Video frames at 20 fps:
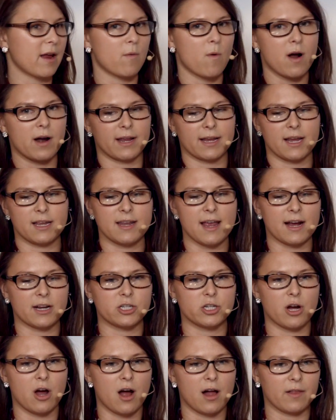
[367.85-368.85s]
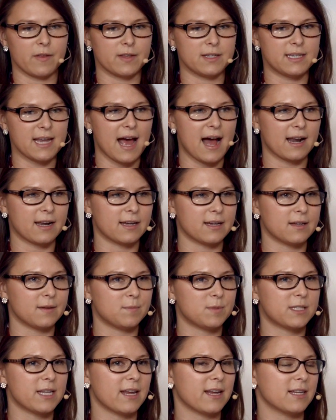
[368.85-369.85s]
want to connect to all the data,
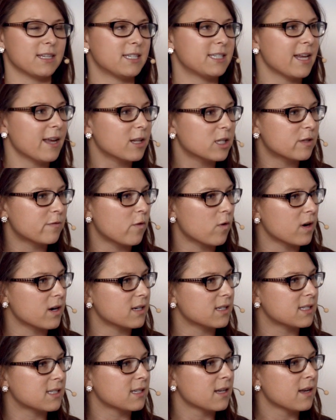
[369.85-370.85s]
say in Salesforce,